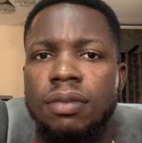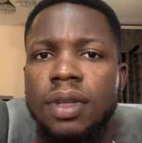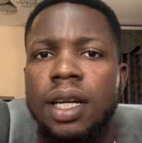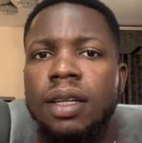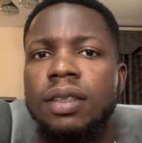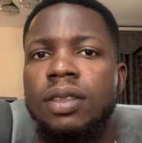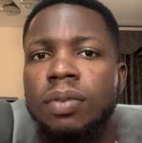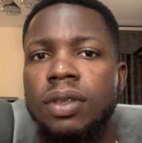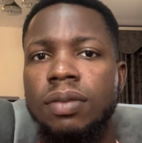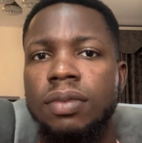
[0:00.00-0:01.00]
Healing is
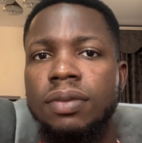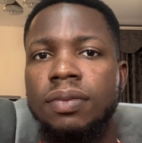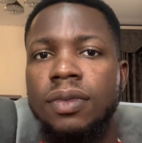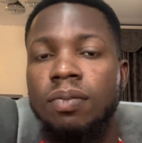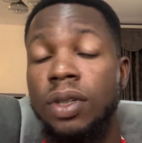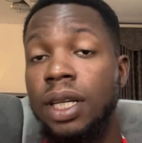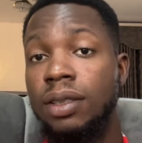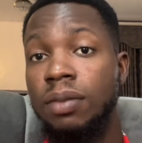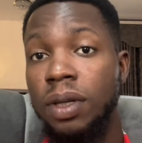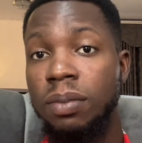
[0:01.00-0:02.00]
possible. But there are
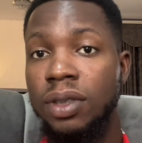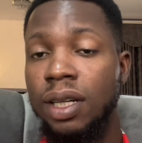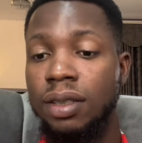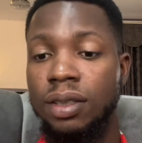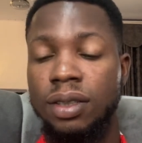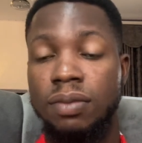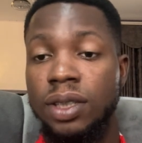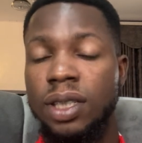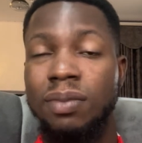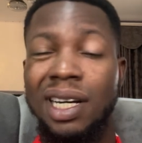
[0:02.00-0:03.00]
some people that they just
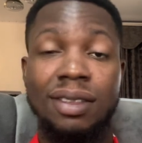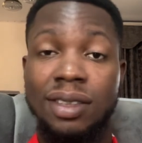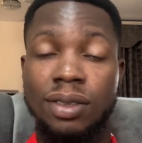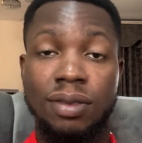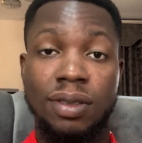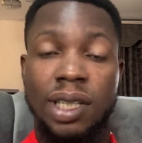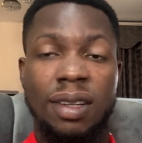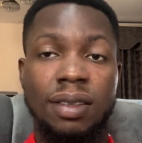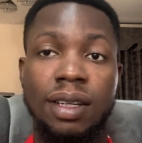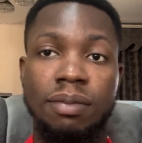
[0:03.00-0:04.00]
message me. I don't just want to
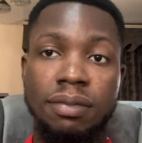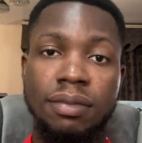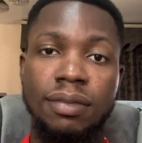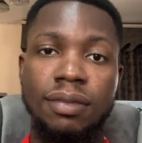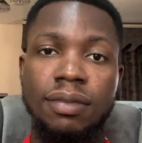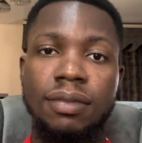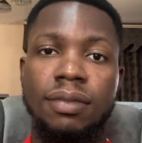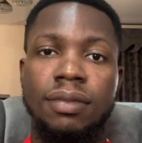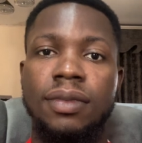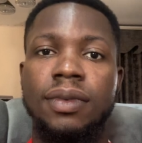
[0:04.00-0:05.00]
heal them.
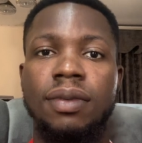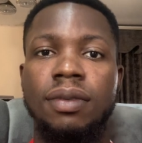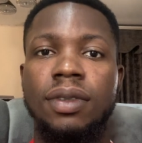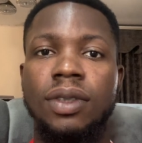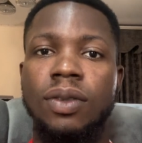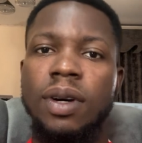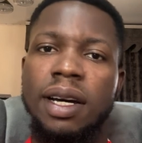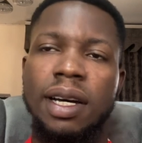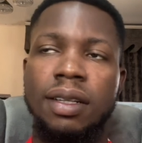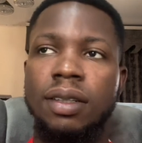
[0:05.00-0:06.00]
So
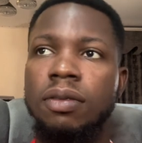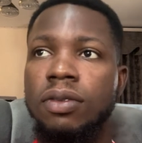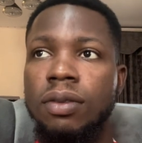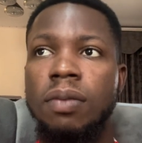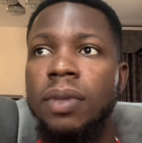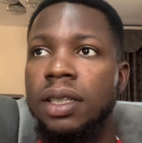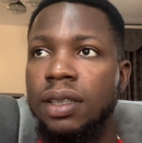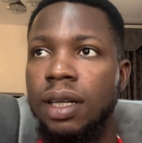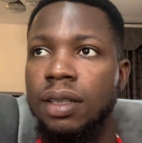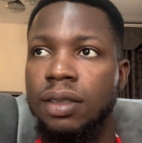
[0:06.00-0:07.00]
I tell them to go
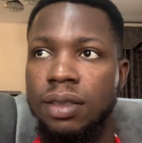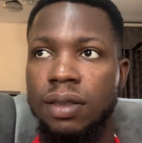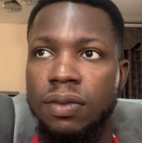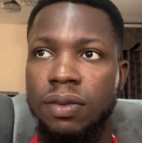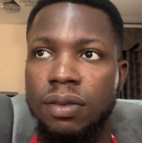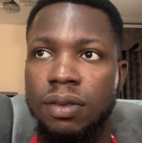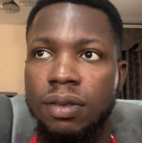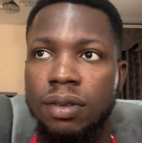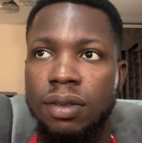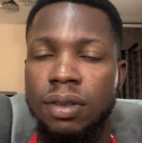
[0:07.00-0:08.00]
meditate and stuff.
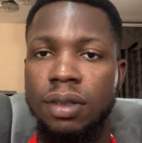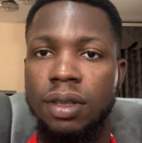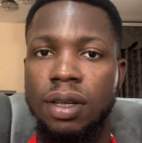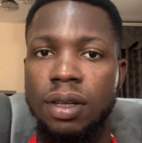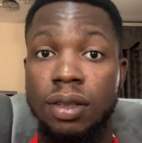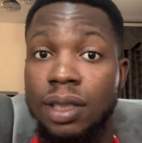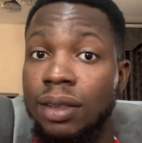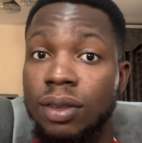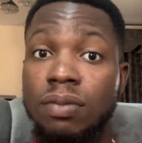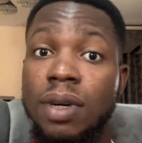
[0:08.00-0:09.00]
Because I
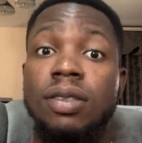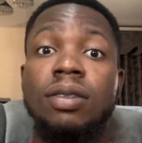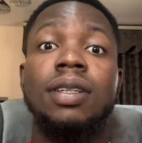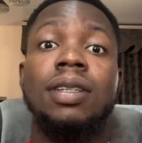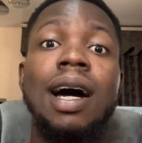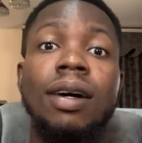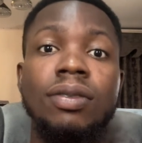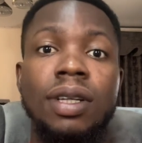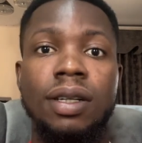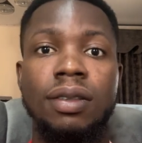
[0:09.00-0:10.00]
taught my student how to
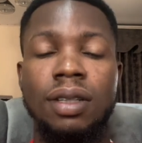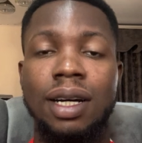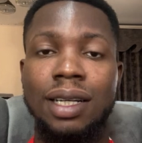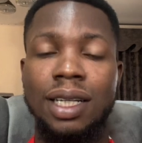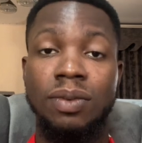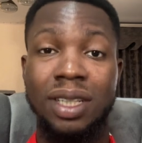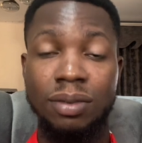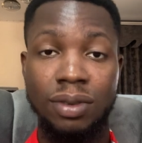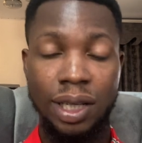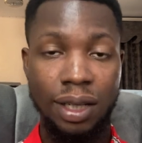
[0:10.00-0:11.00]
heal, and he has been able
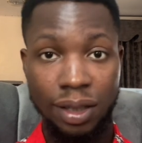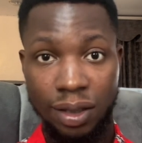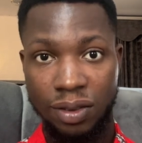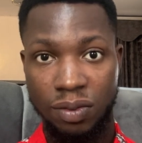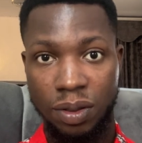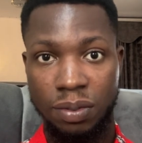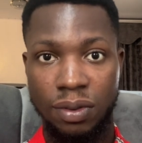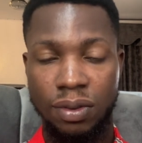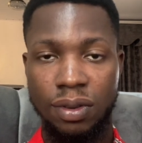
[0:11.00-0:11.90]
to heal a lot of people.